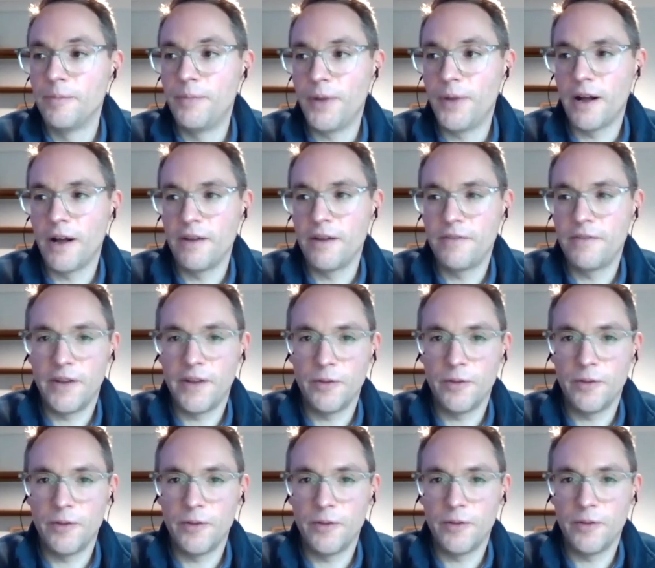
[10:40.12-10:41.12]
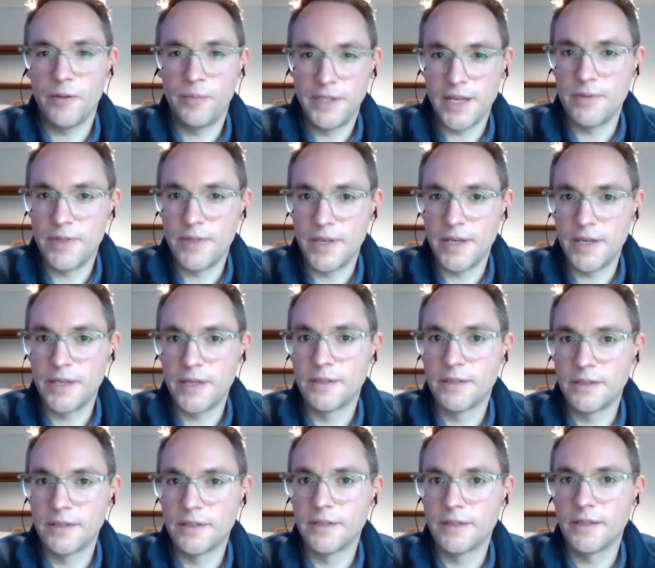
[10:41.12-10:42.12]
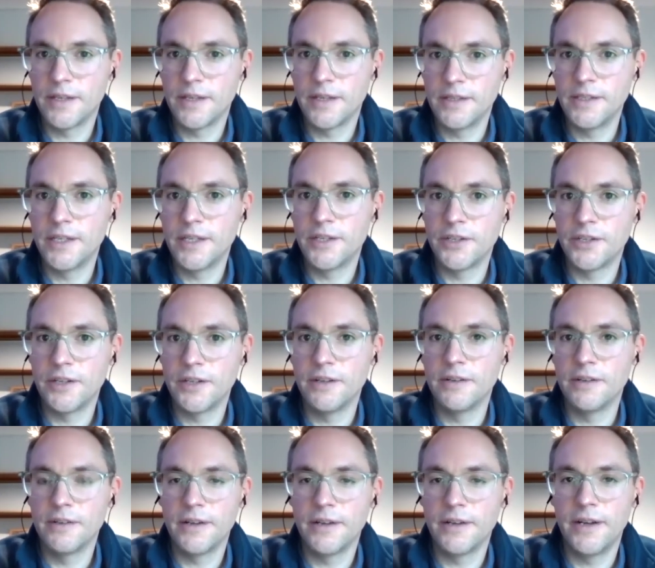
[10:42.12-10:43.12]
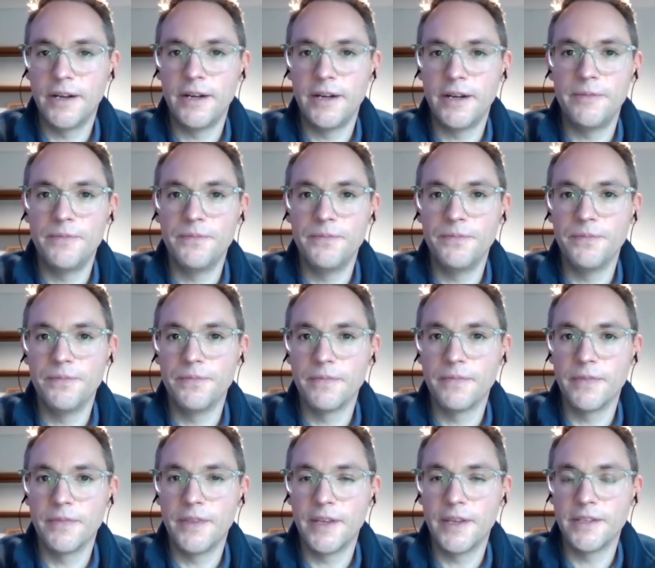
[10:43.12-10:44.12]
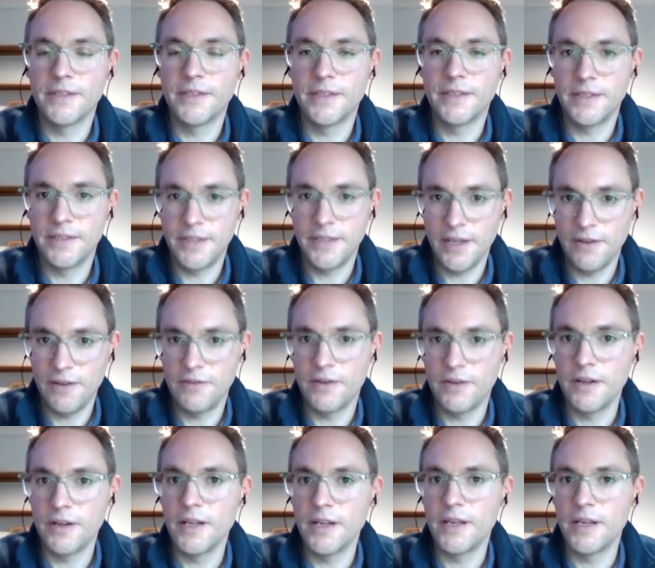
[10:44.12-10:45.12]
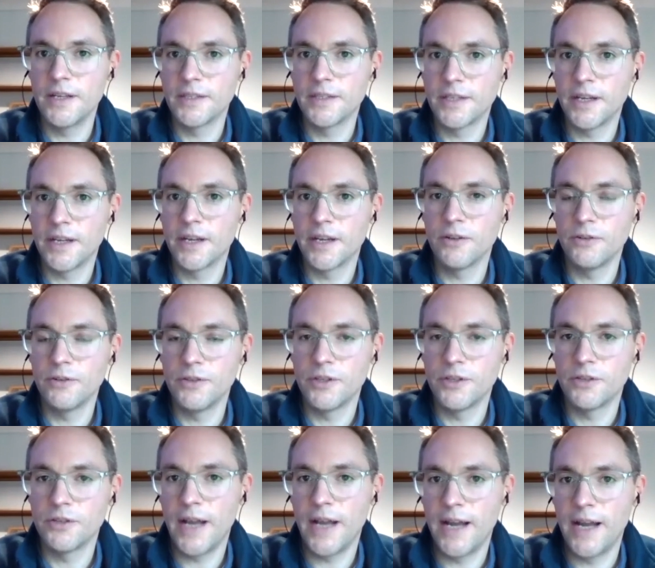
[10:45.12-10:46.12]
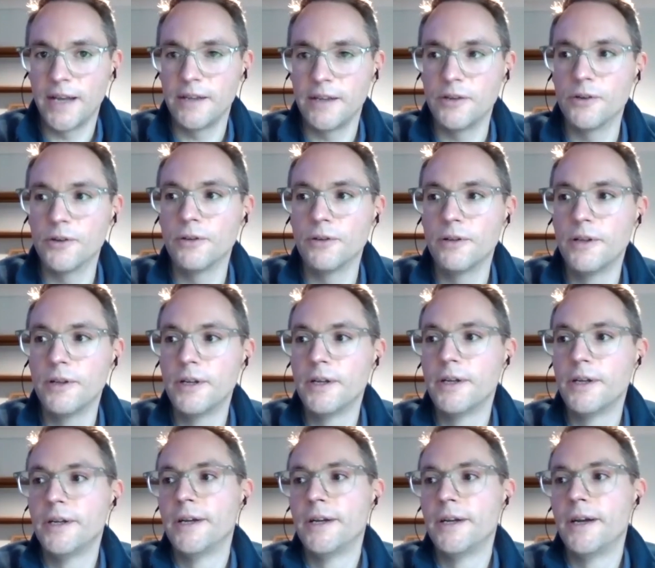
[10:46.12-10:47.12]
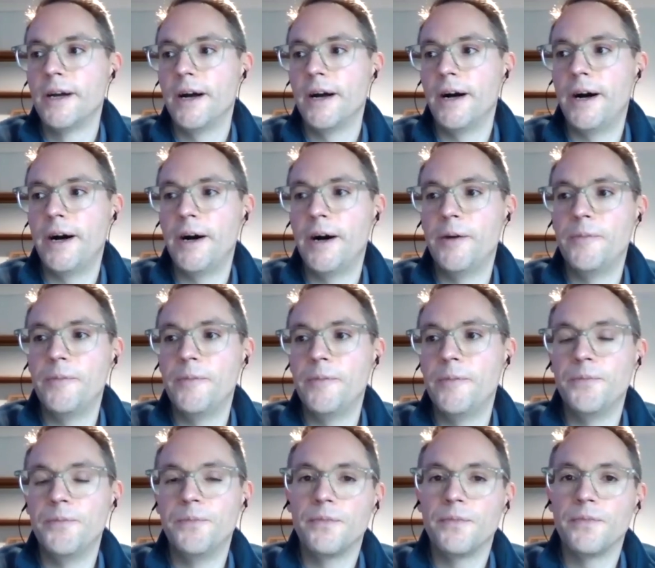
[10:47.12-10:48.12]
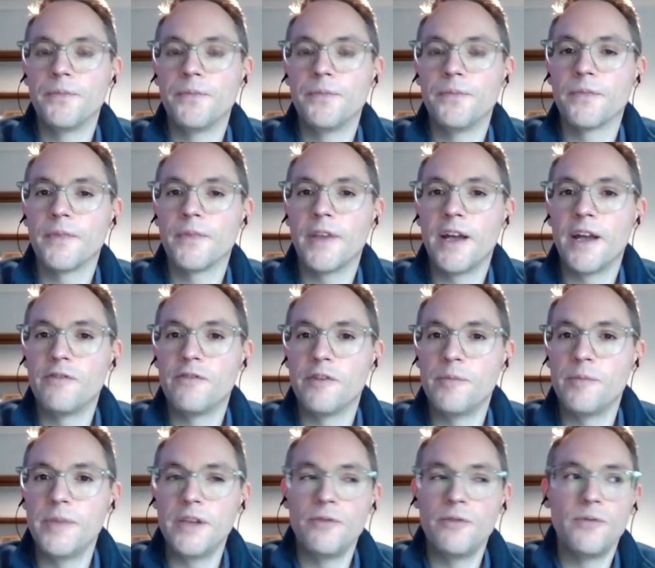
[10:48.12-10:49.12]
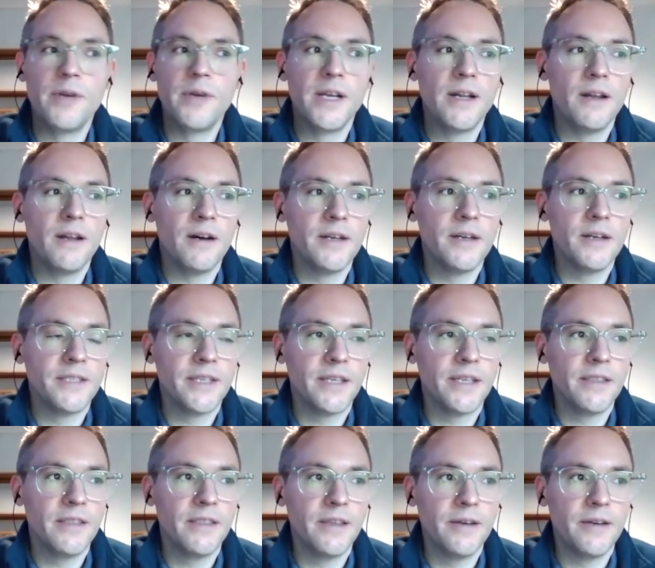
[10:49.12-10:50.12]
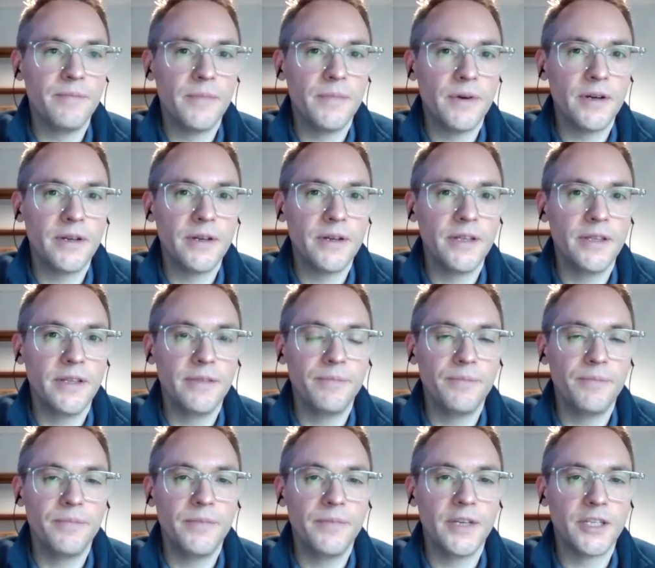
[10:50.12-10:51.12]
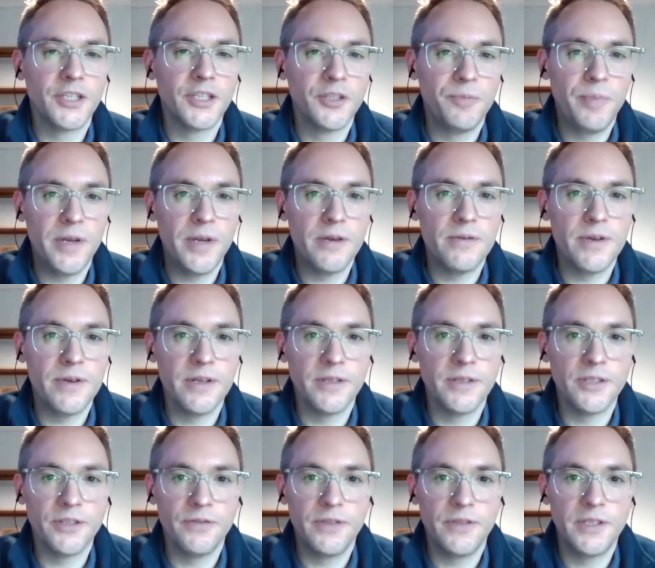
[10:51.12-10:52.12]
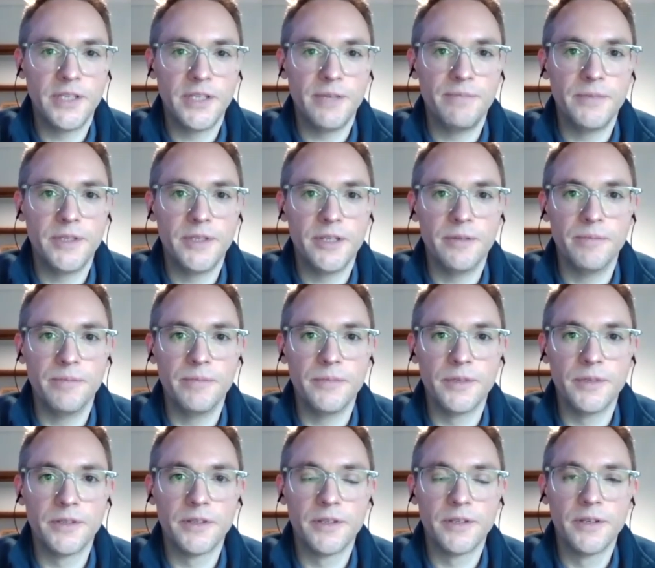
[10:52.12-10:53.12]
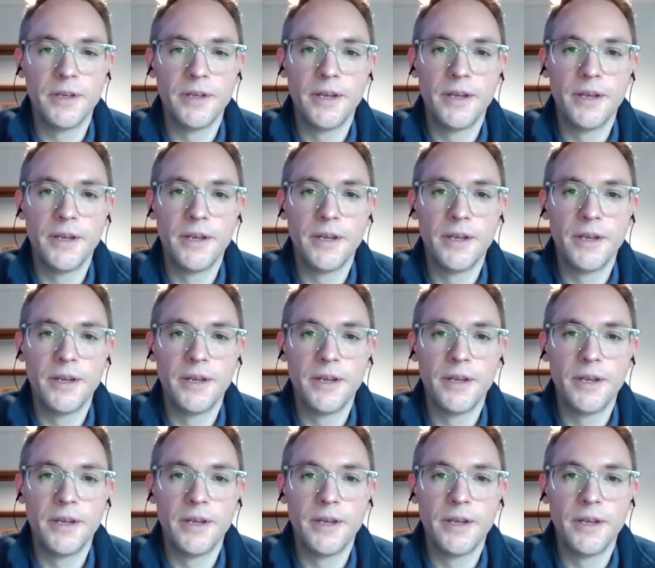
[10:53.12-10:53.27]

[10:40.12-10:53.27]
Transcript: But I felt particularly with this condition, um, there's there's definitely a psychological angle, um, and for me, realizing that my experience of the symptoms